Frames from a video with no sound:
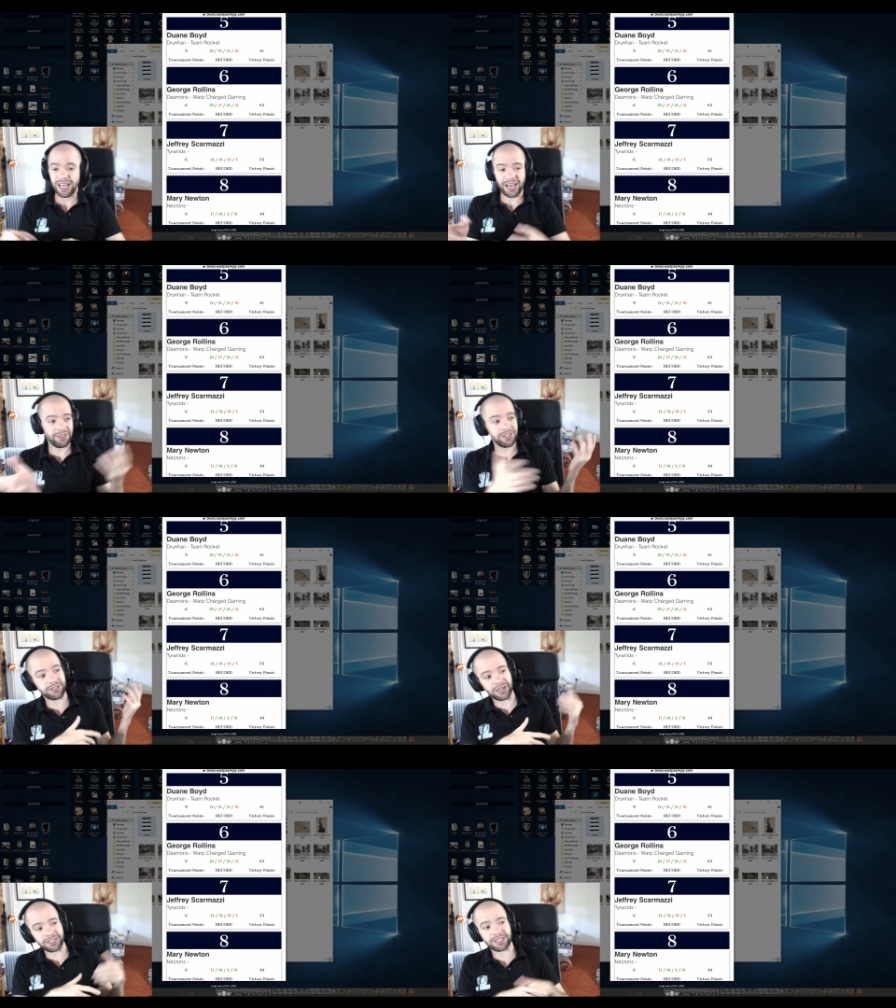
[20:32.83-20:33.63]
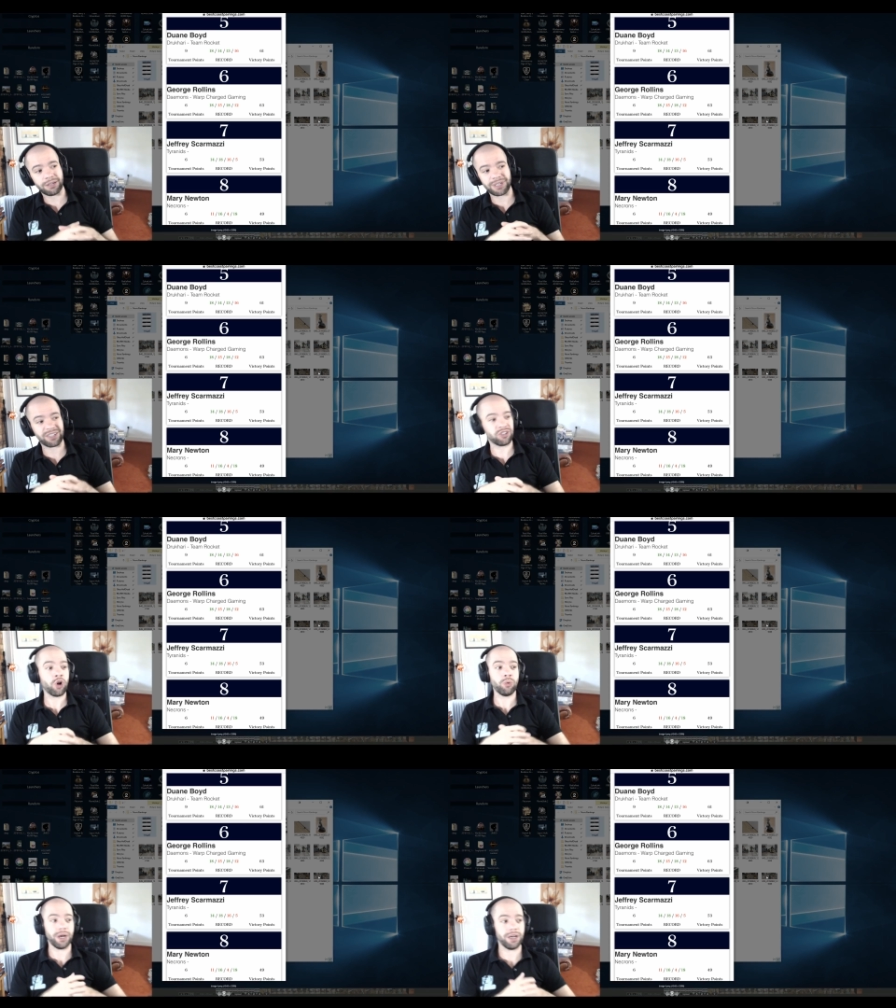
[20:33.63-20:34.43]
And this guy just comes out of
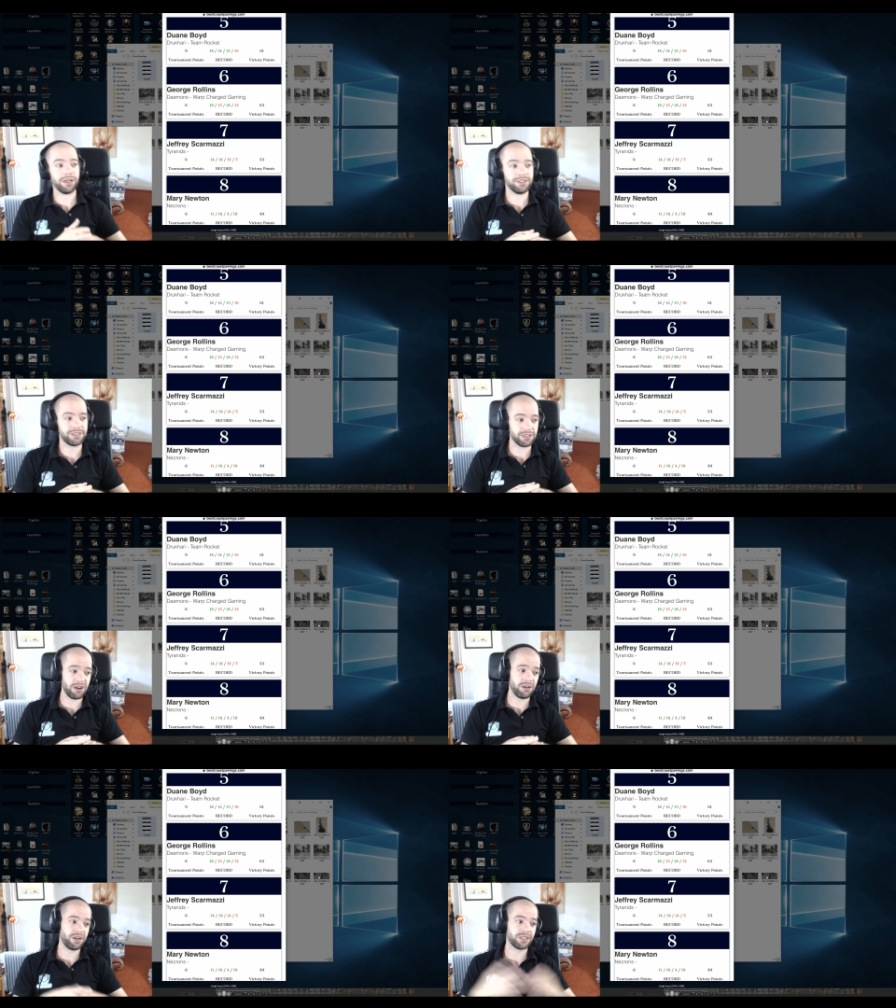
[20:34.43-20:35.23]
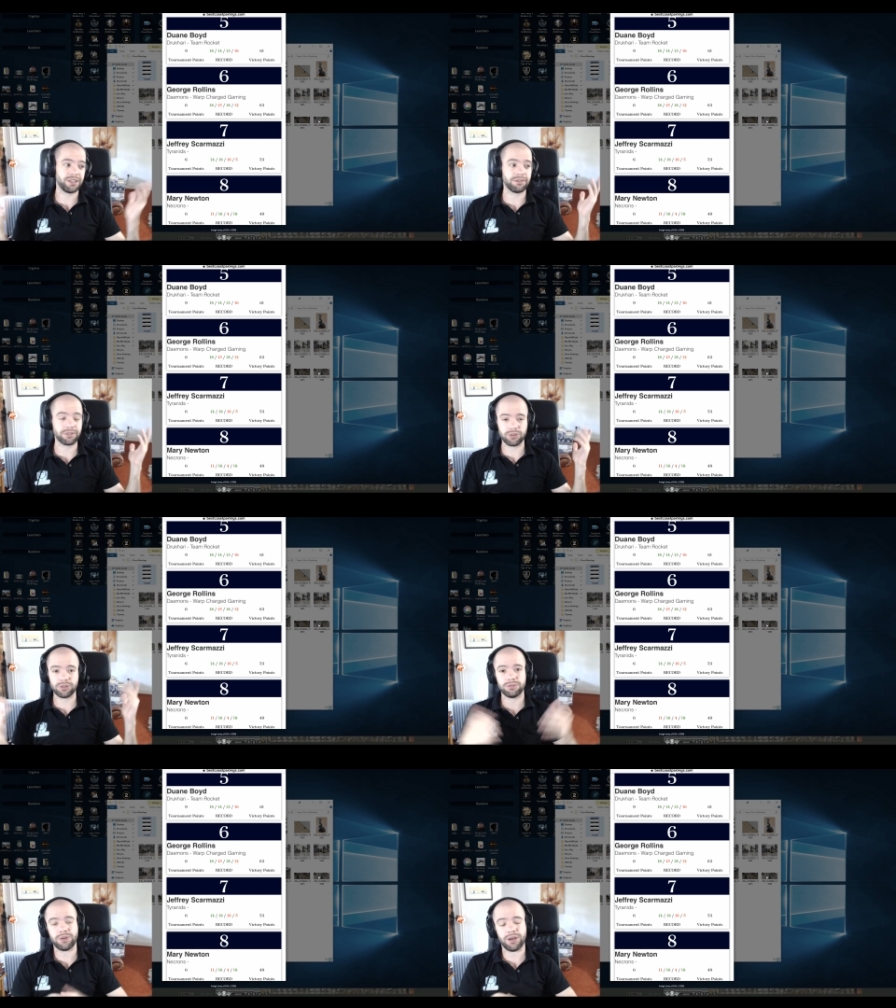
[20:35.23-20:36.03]
nowhere and says, oh, actually, I'm
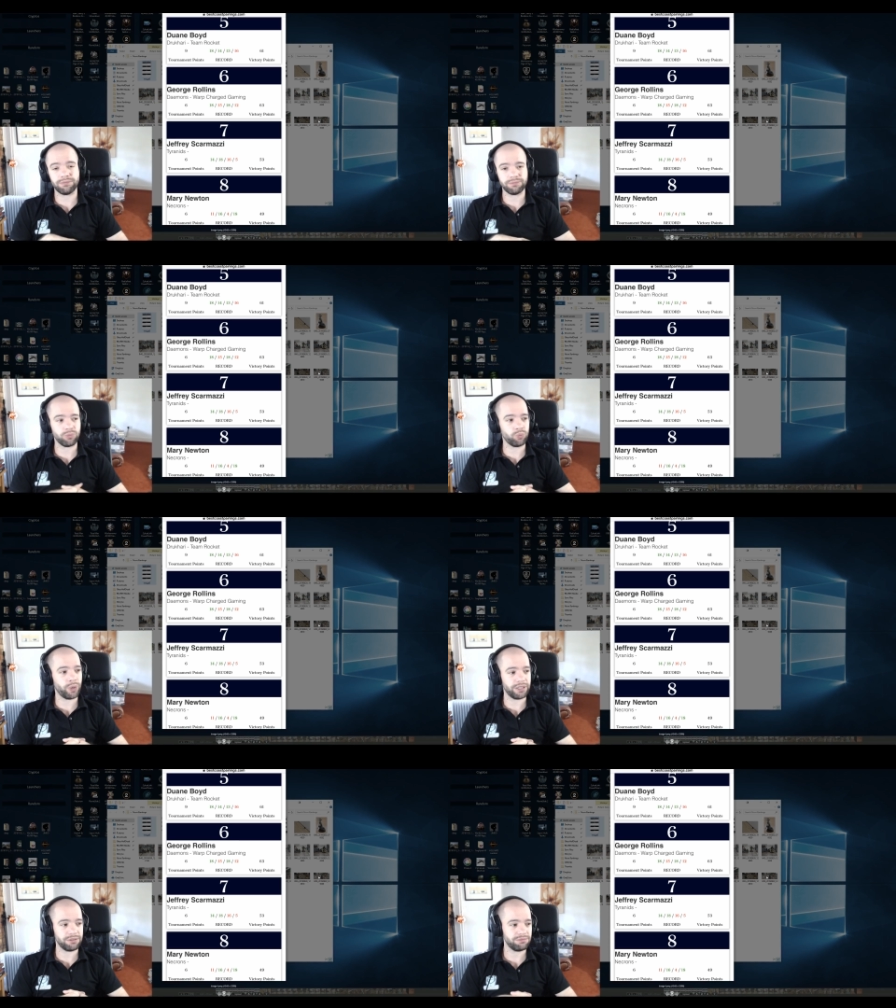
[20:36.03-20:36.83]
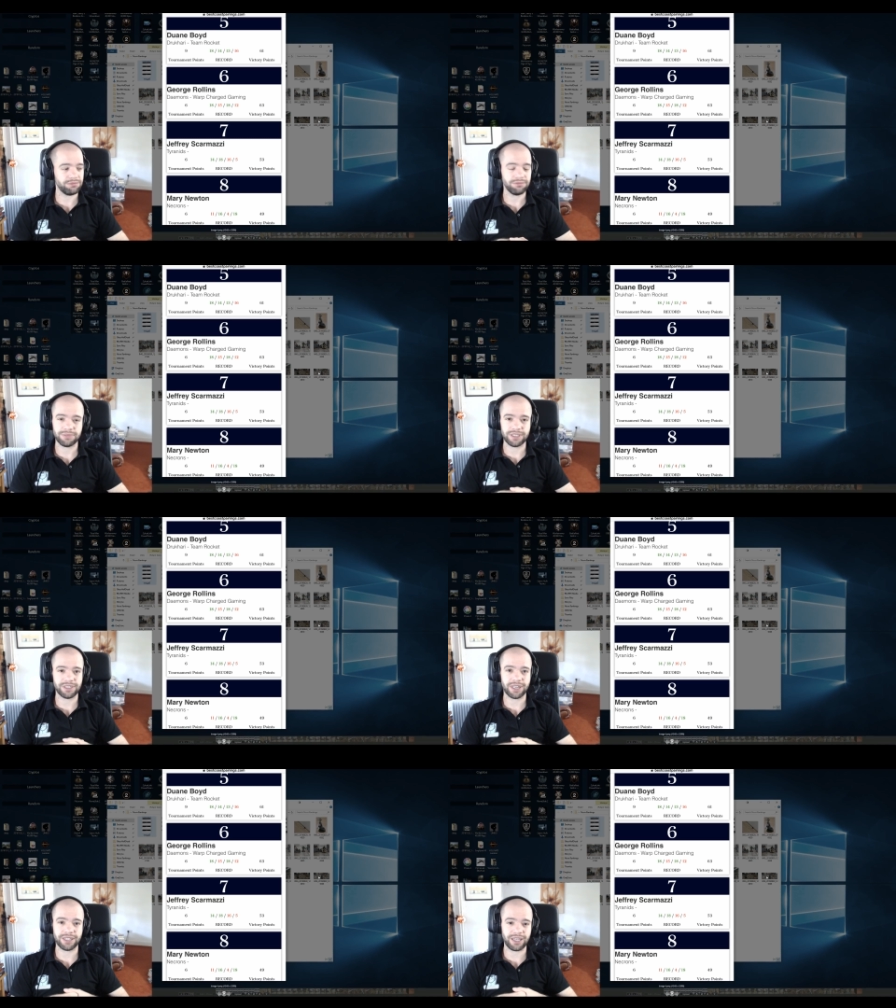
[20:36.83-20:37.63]
going to um, win the
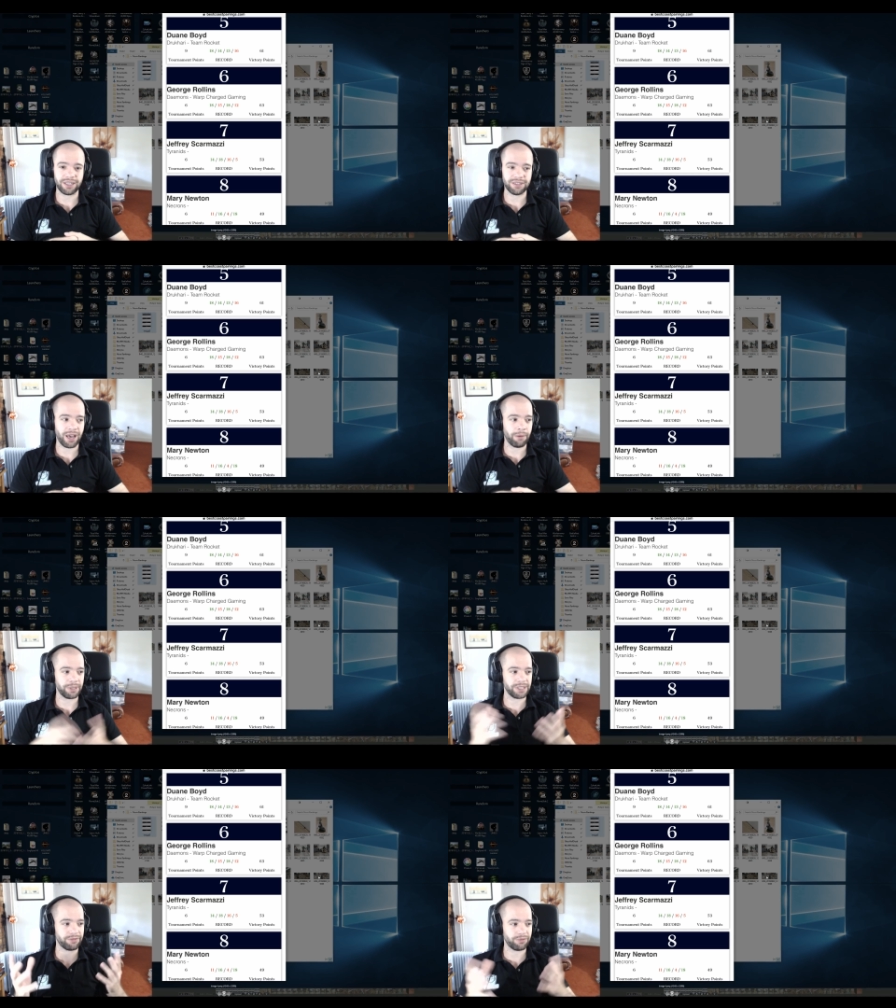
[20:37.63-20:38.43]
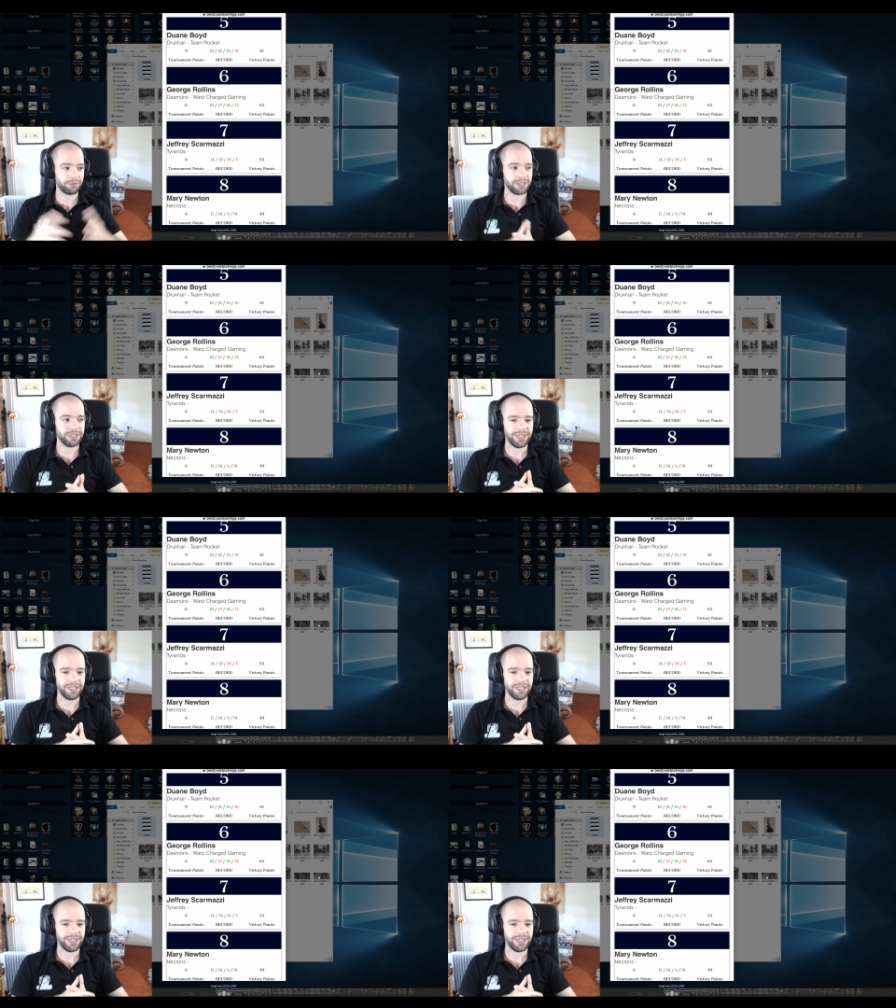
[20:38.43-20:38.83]
entire day and beat everybody.